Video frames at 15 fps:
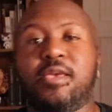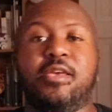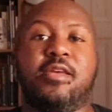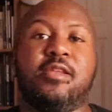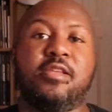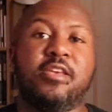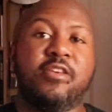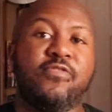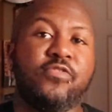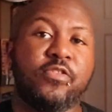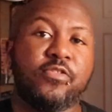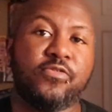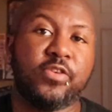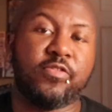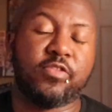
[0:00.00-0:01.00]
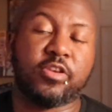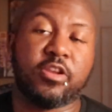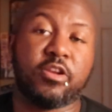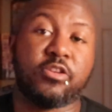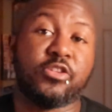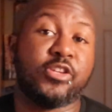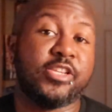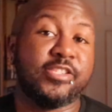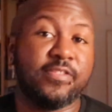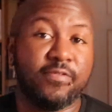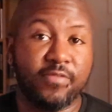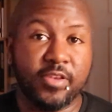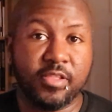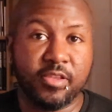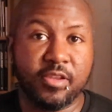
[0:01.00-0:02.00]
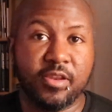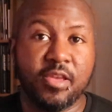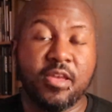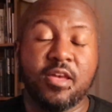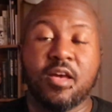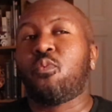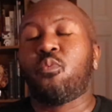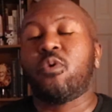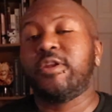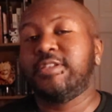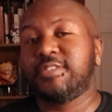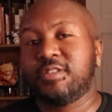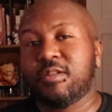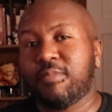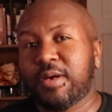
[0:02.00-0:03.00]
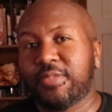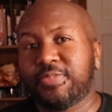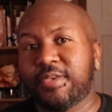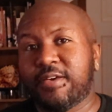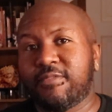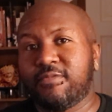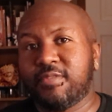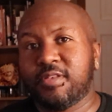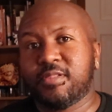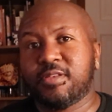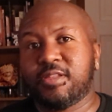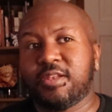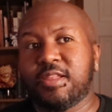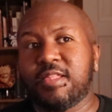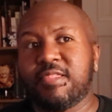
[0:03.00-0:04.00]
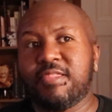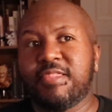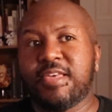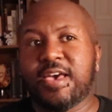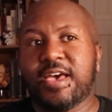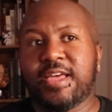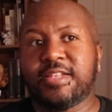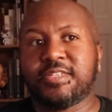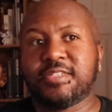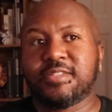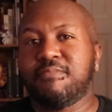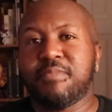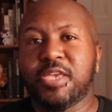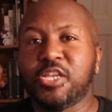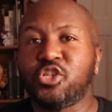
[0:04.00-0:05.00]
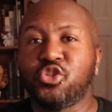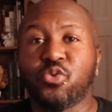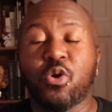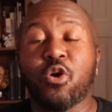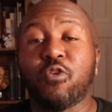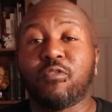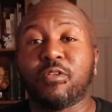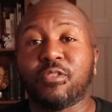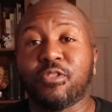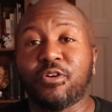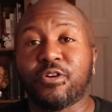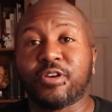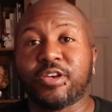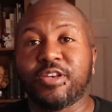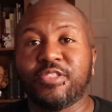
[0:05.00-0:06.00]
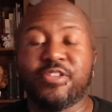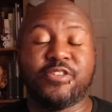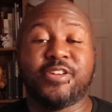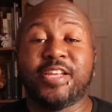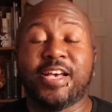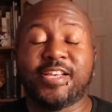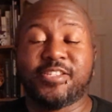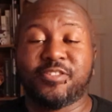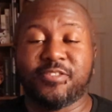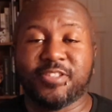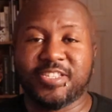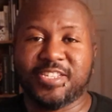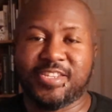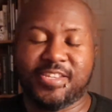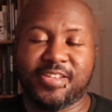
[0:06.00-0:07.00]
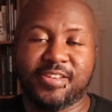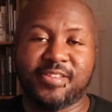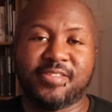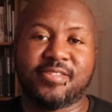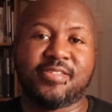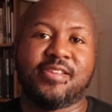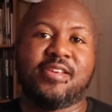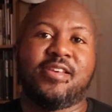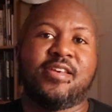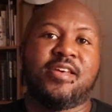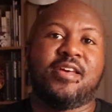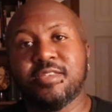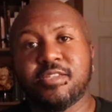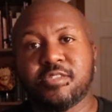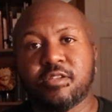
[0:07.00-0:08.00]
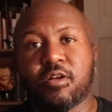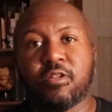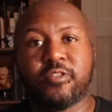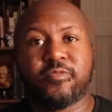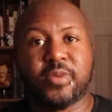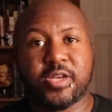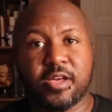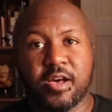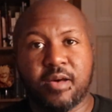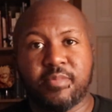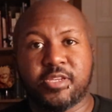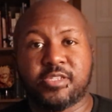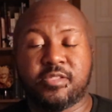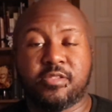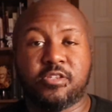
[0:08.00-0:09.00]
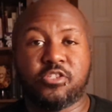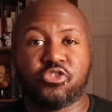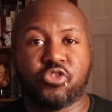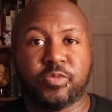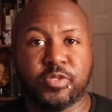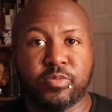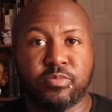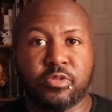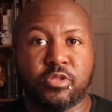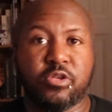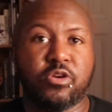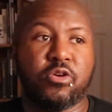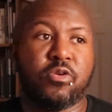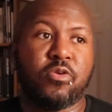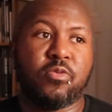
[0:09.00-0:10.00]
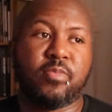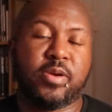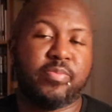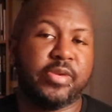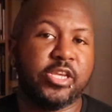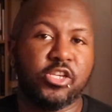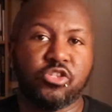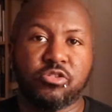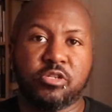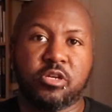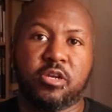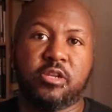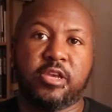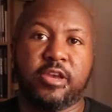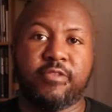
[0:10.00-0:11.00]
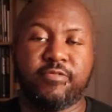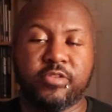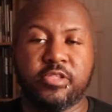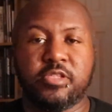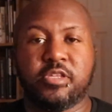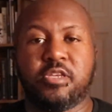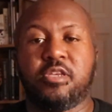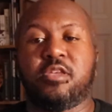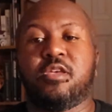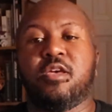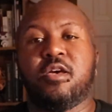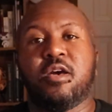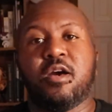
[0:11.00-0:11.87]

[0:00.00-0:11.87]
And if your favorite character is a villain, what is it about that villain that made you overlook their dastardly deeds? Links to all of my comics in the description below, my Patreon, everything.